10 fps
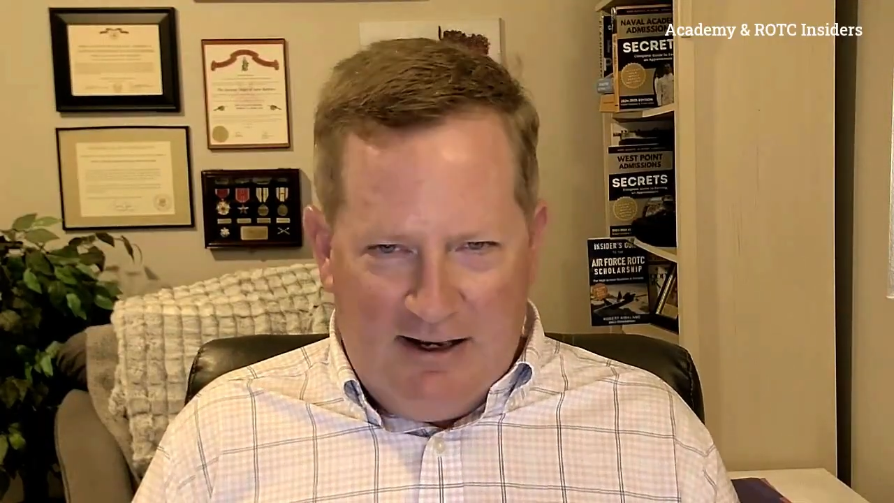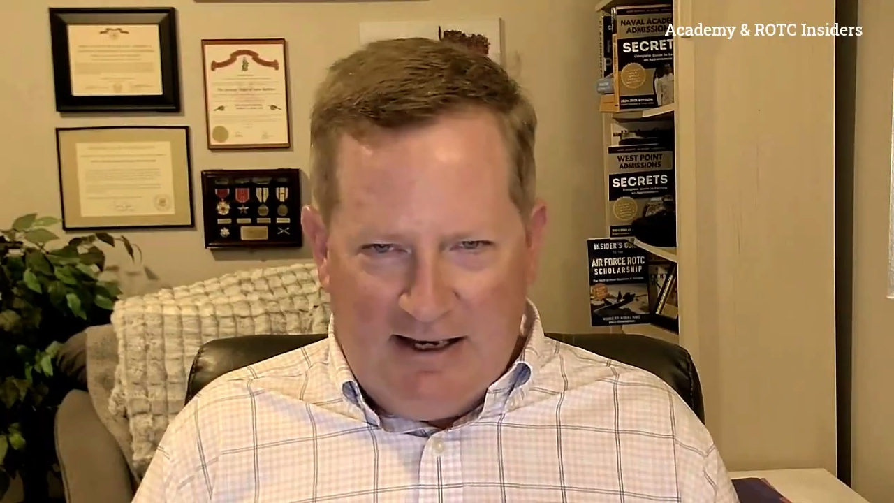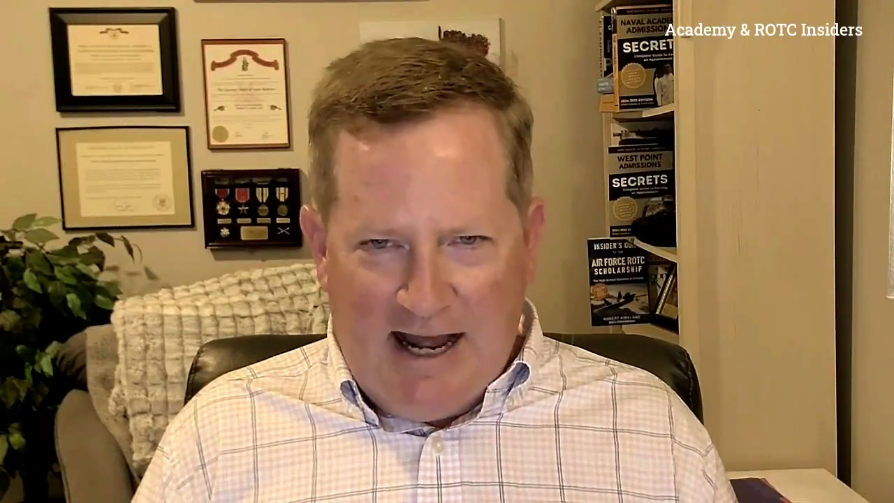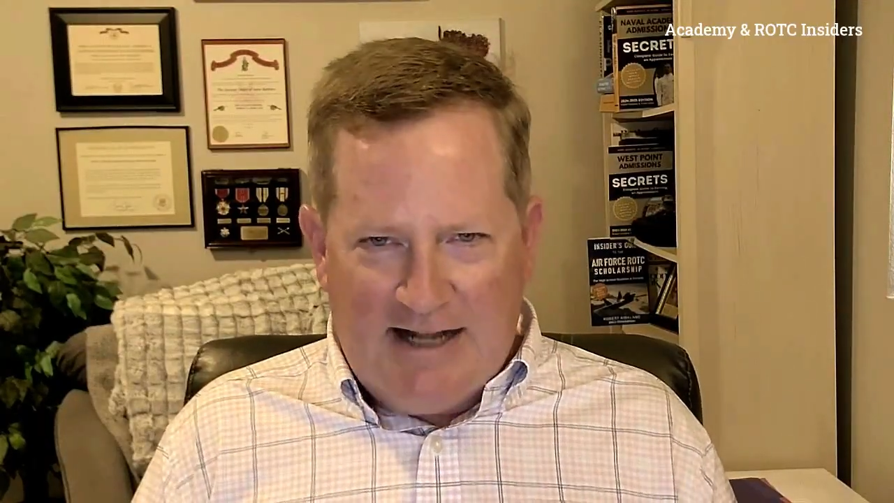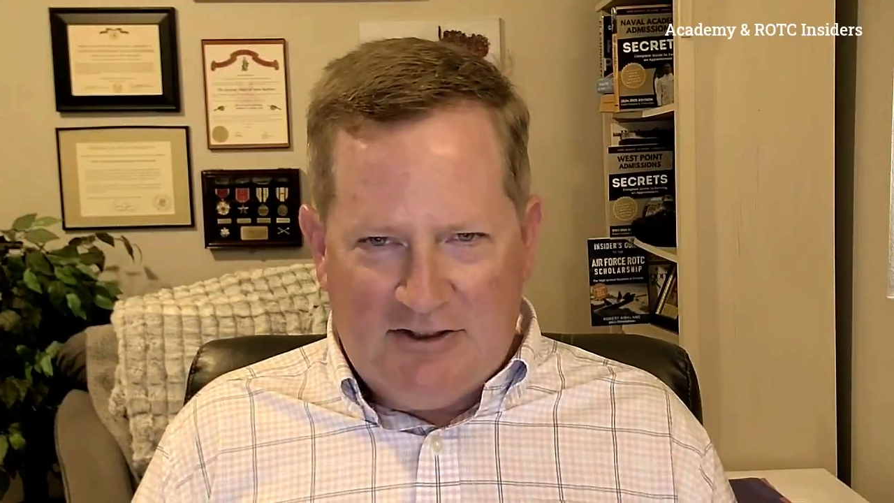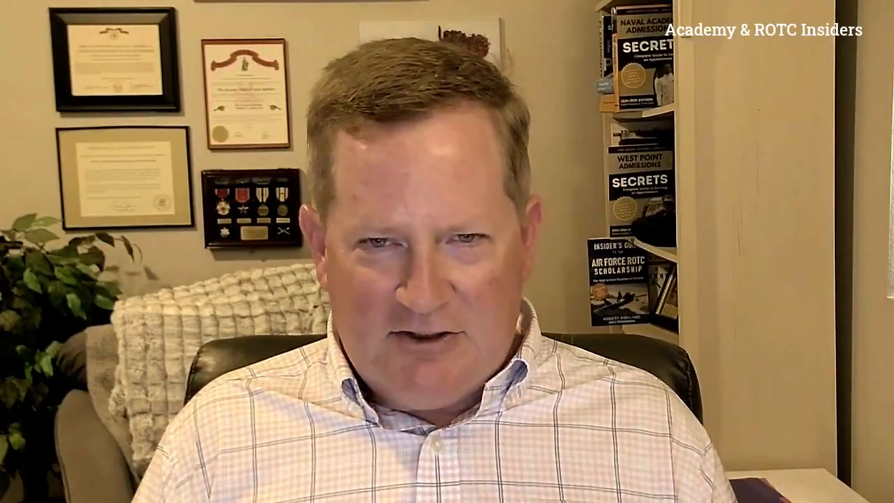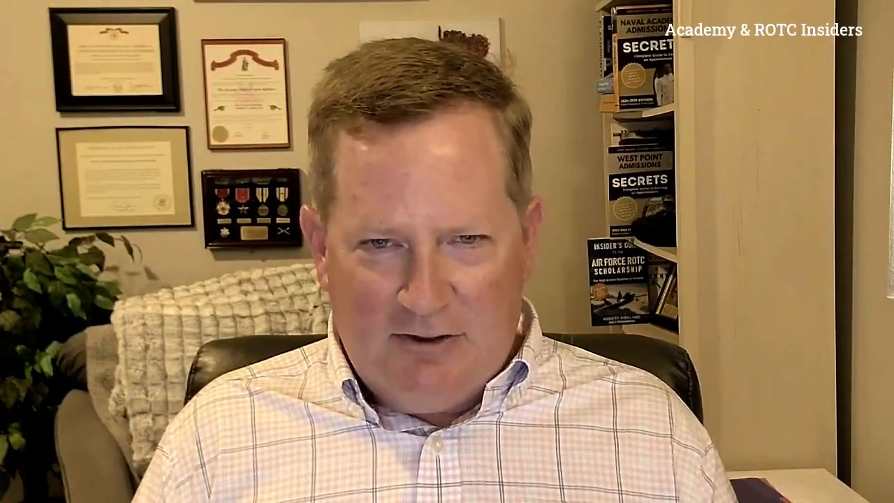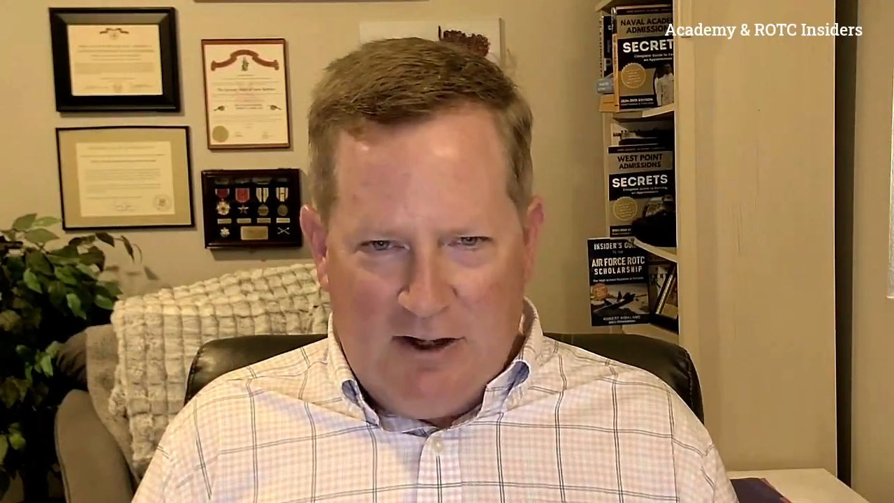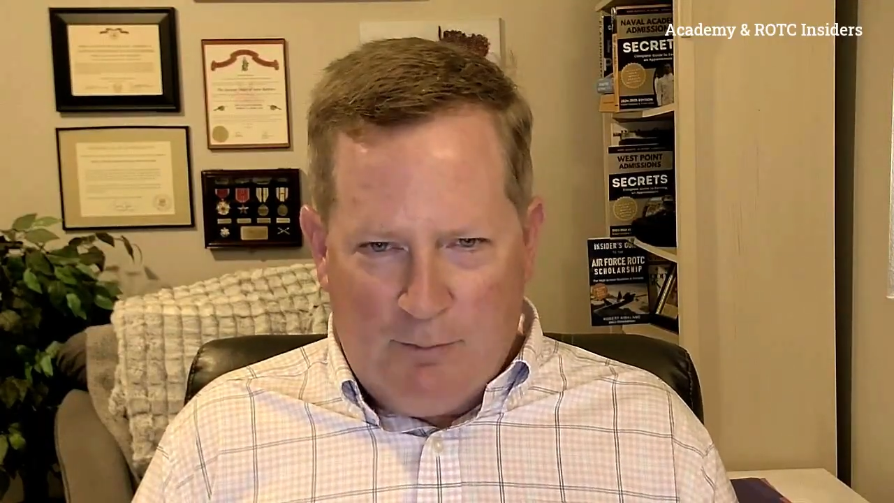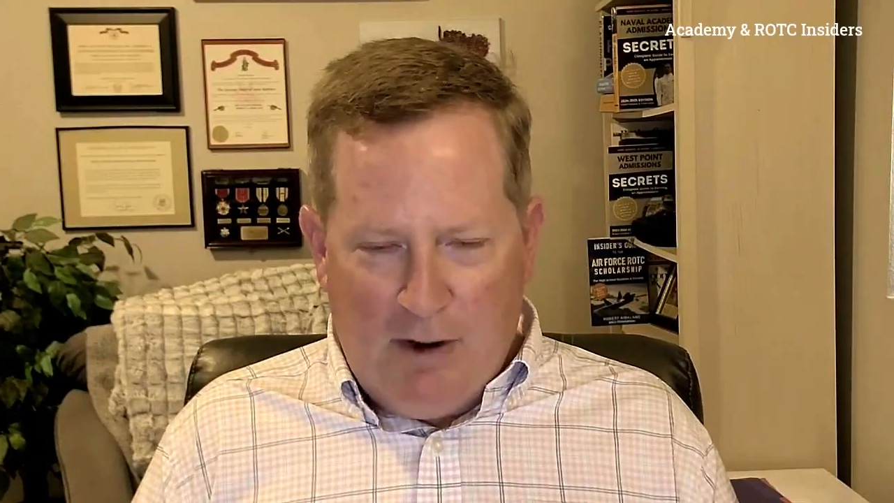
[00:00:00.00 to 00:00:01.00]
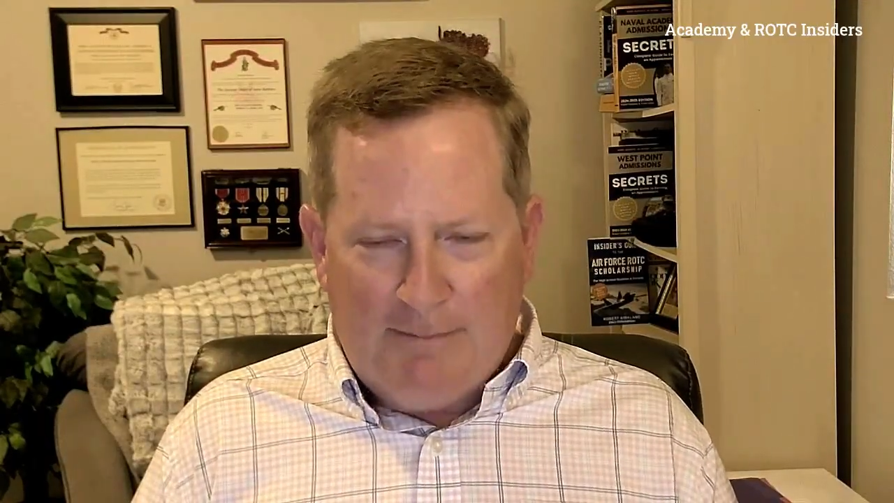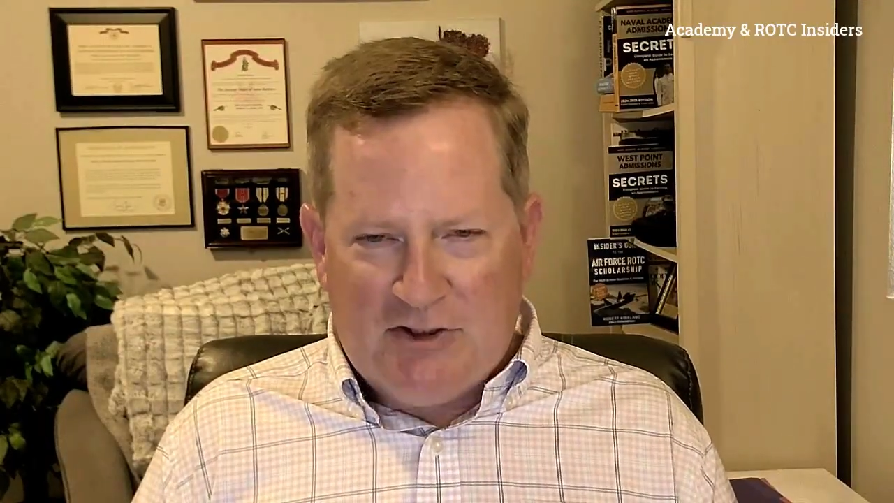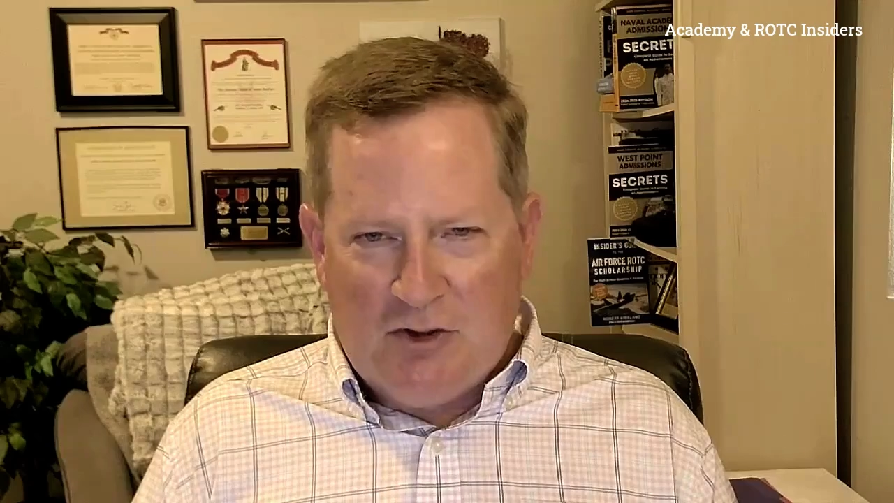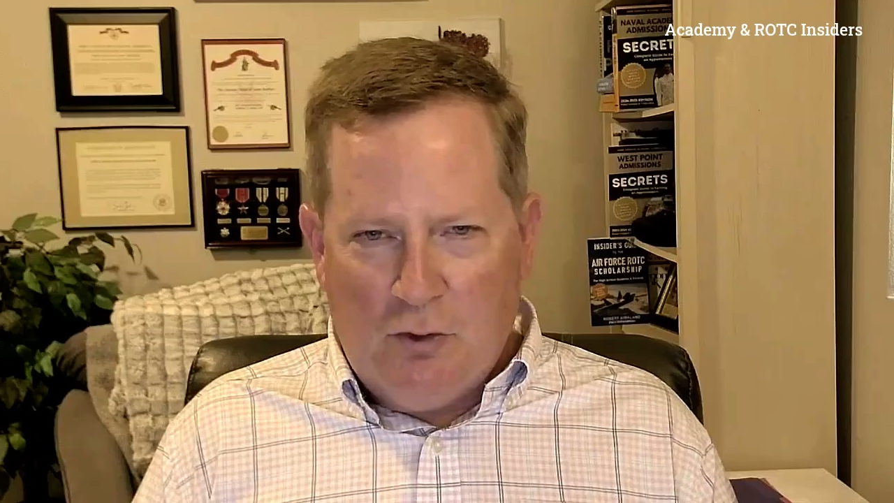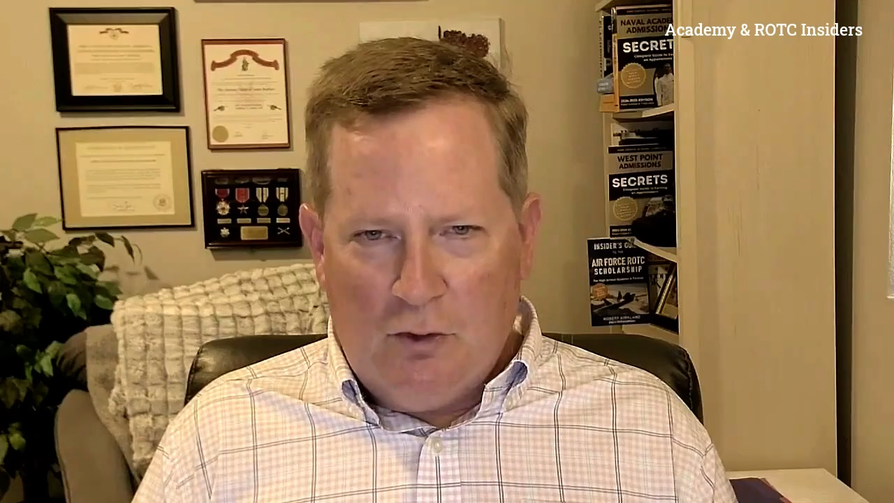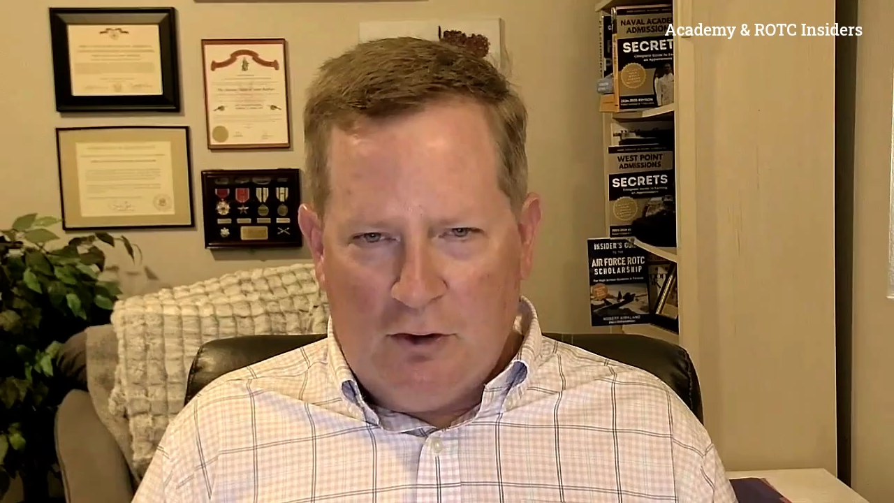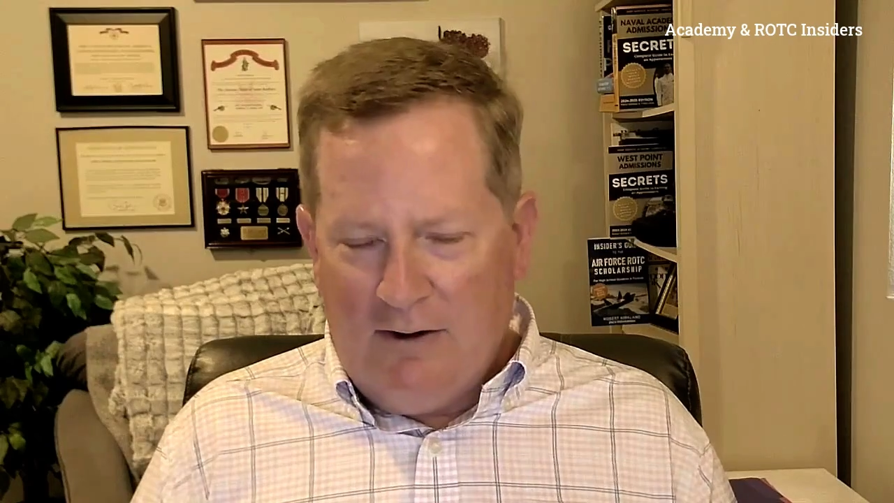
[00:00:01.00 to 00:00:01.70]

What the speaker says: not a prep school